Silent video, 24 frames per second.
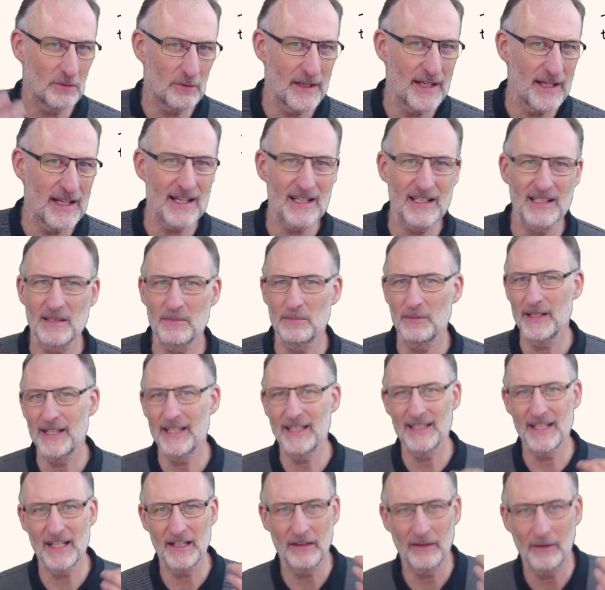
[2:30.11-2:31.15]

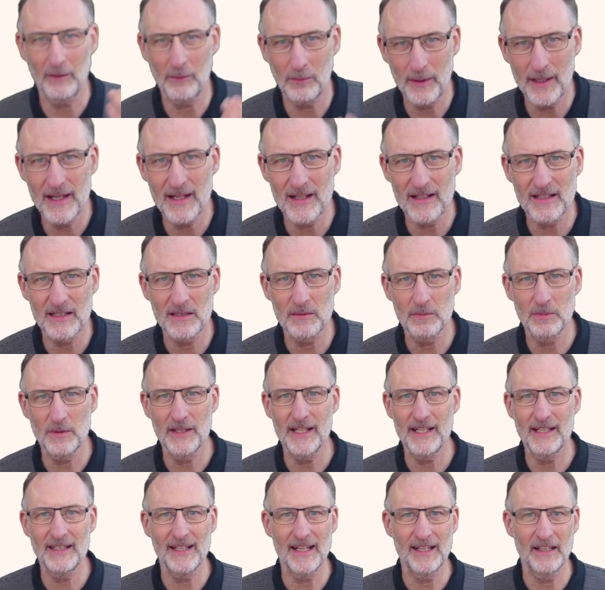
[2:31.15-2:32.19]
re-explain and
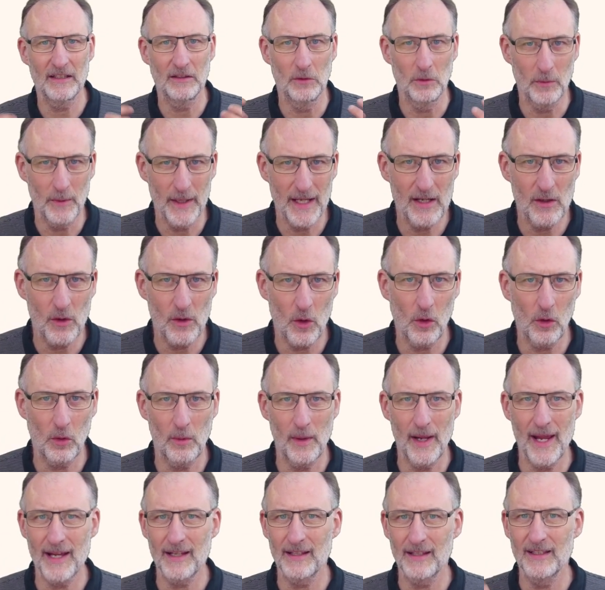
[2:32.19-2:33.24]
re-explain and
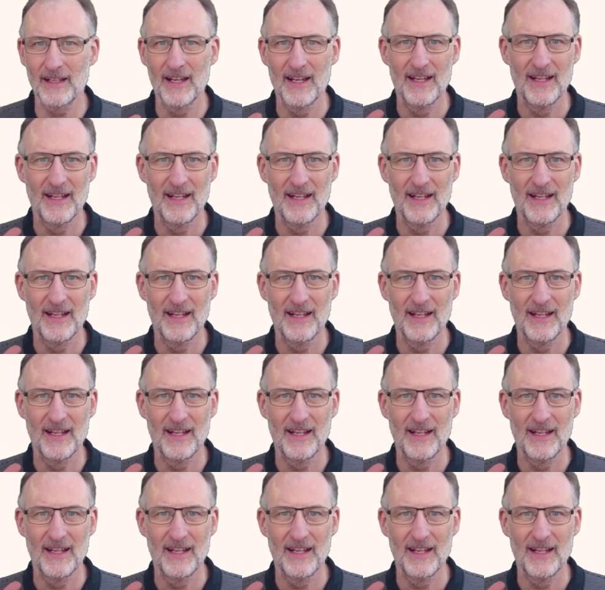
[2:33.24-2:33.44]
re-correct.